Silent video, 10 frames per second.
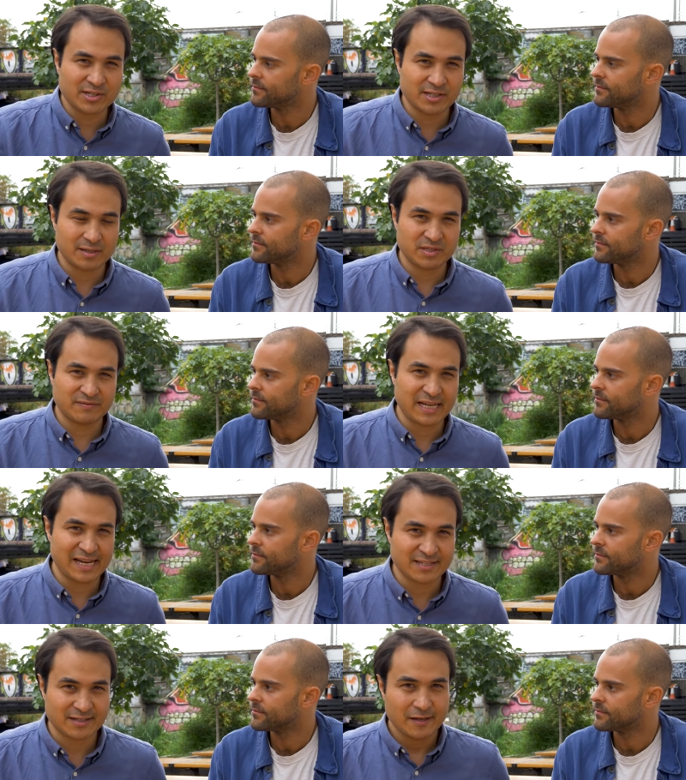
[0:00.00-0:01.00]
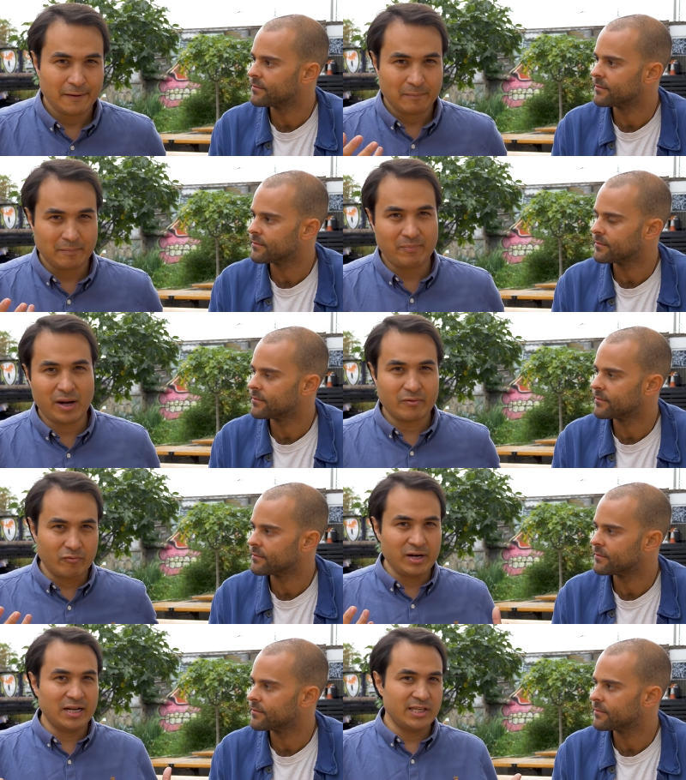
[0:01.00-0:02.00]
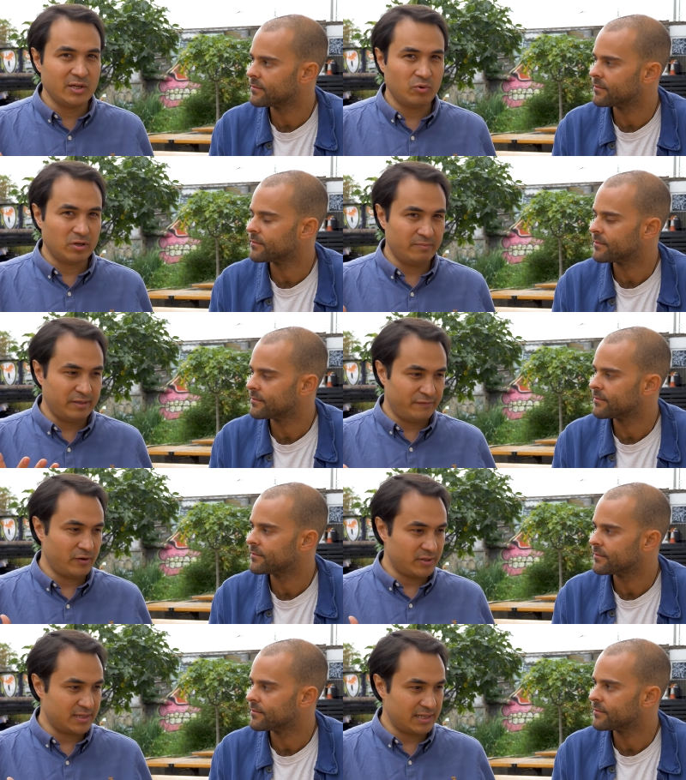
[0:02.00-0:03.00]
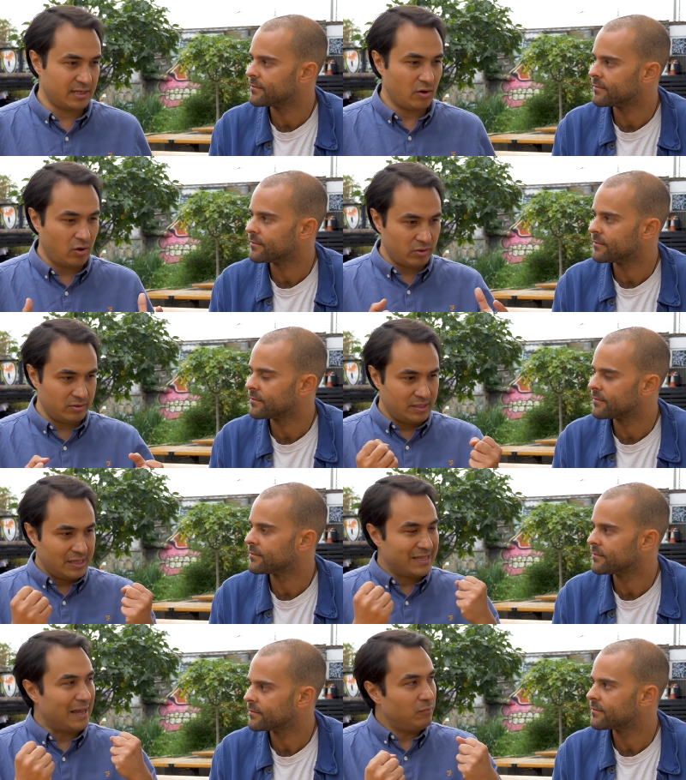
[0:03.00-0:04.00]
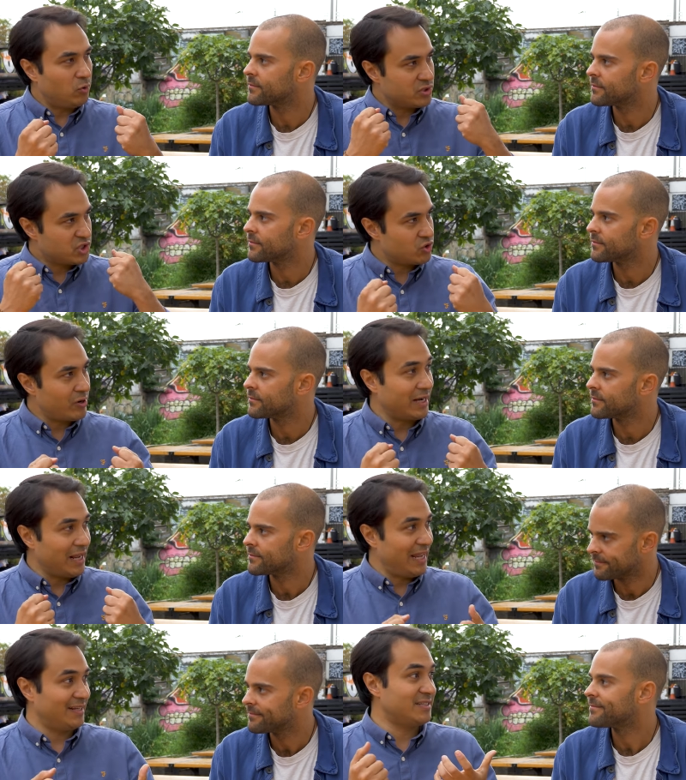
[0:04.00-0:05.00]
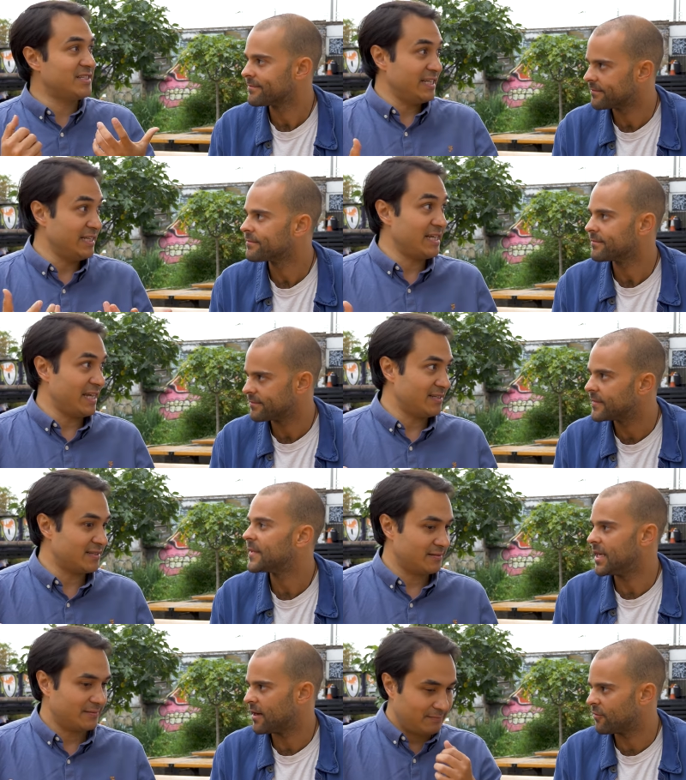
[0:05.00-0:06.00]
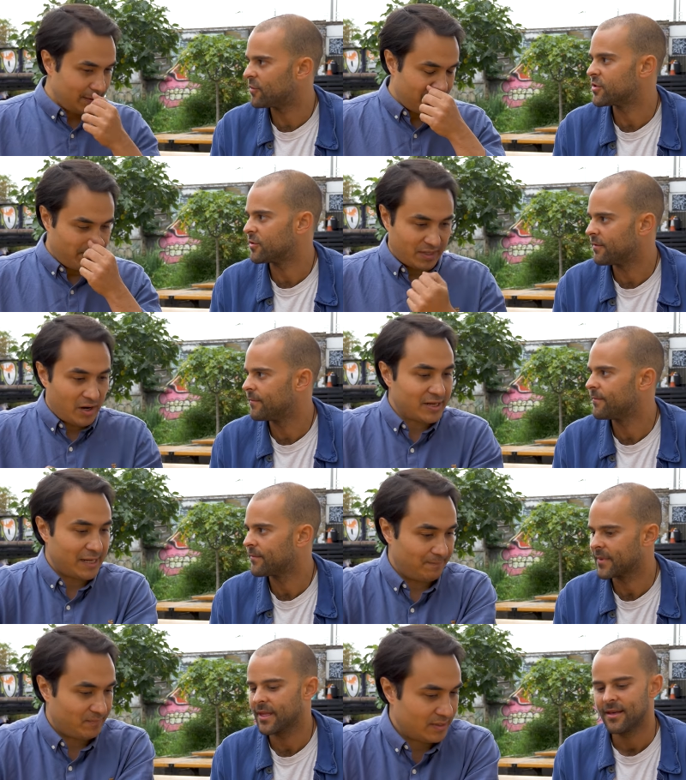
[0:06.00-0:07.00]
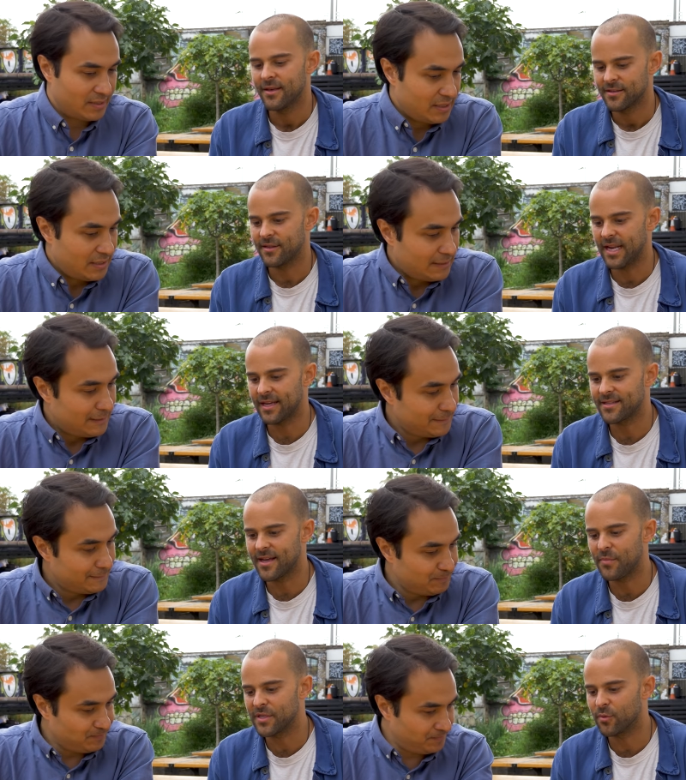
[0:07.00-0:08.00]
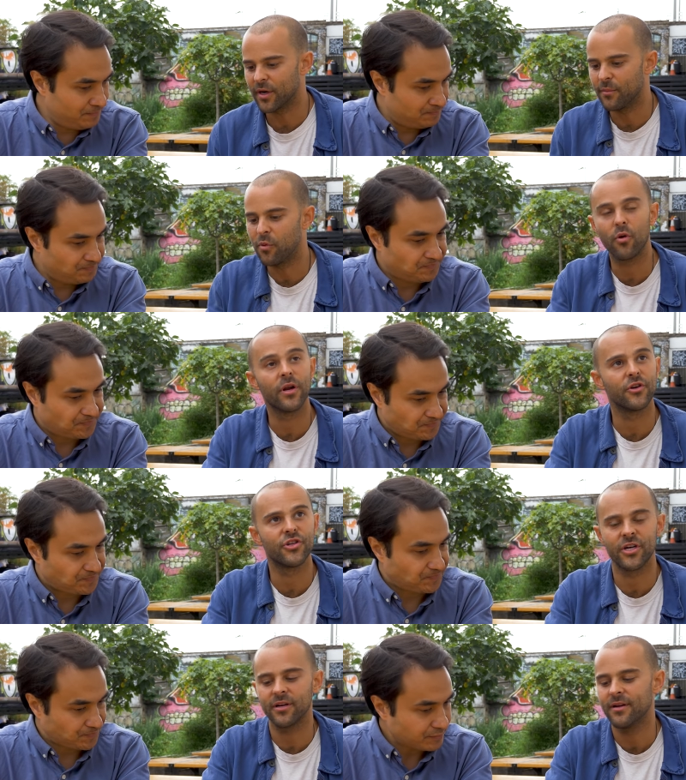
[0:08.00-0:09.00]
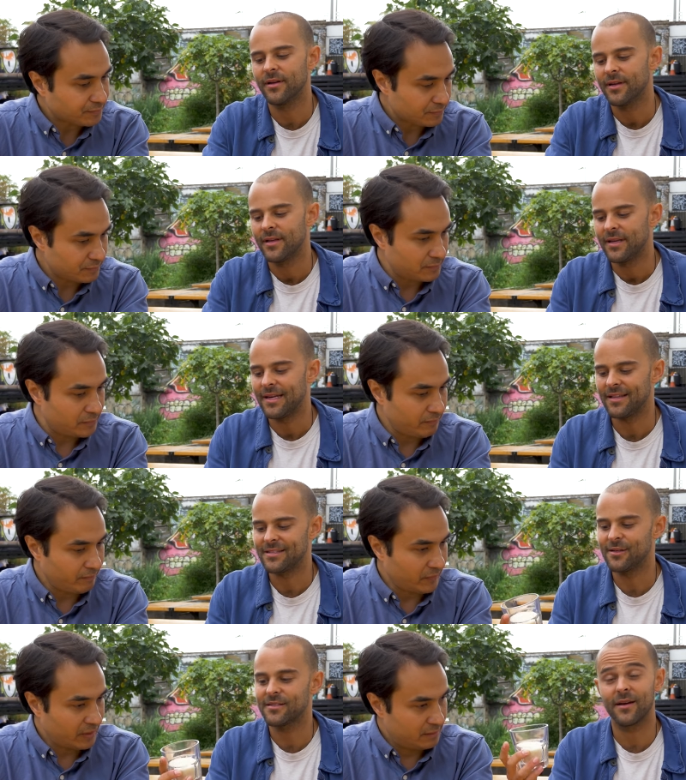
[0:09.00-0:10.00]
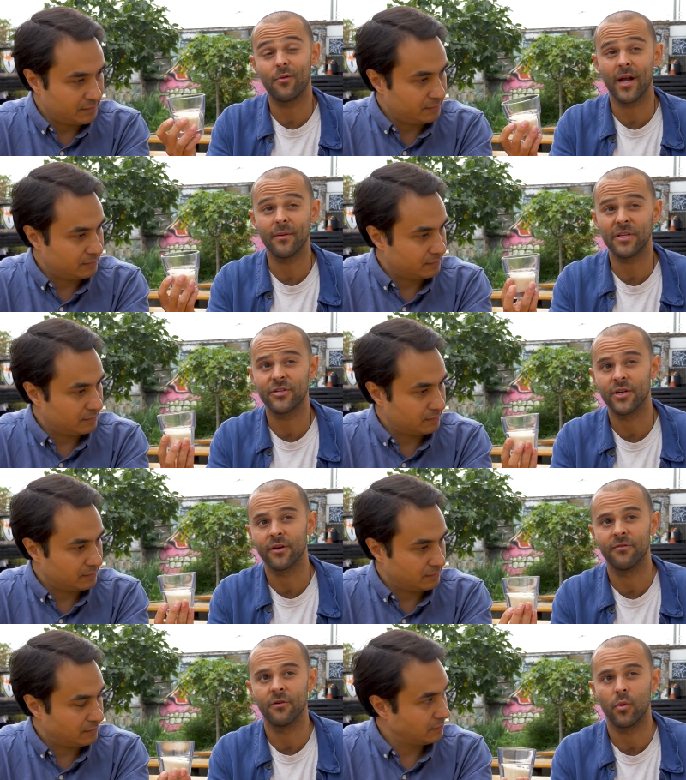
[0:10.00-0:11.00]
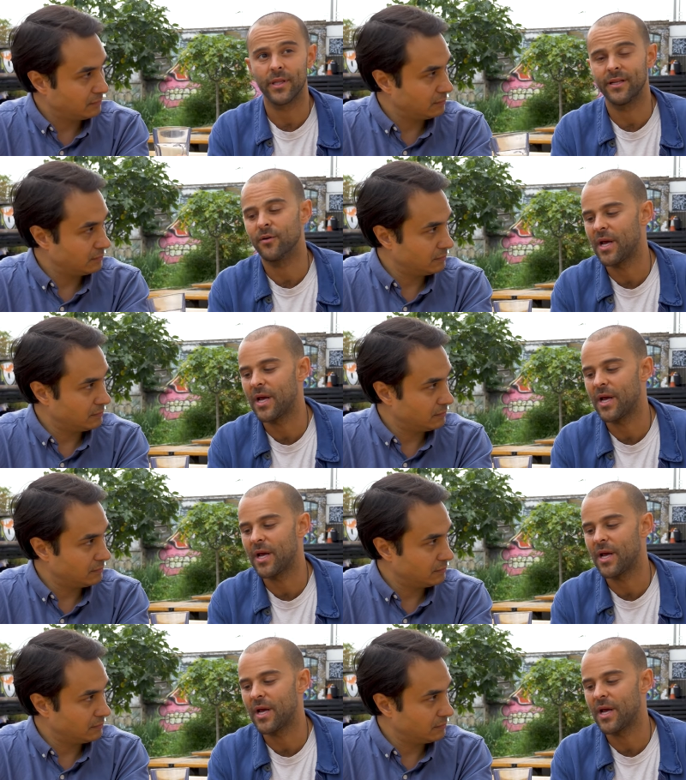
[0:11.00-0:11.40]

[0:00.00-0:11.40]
Speaker 1: in terms of taste, but really you want to be focusing on that more straight ahead tea taste.
Speaker 2: Yeah, for yeah. sure. Okay. So the next step is we're going to pour in our sugar. Now this looks like quite a bit of sugar for a one liter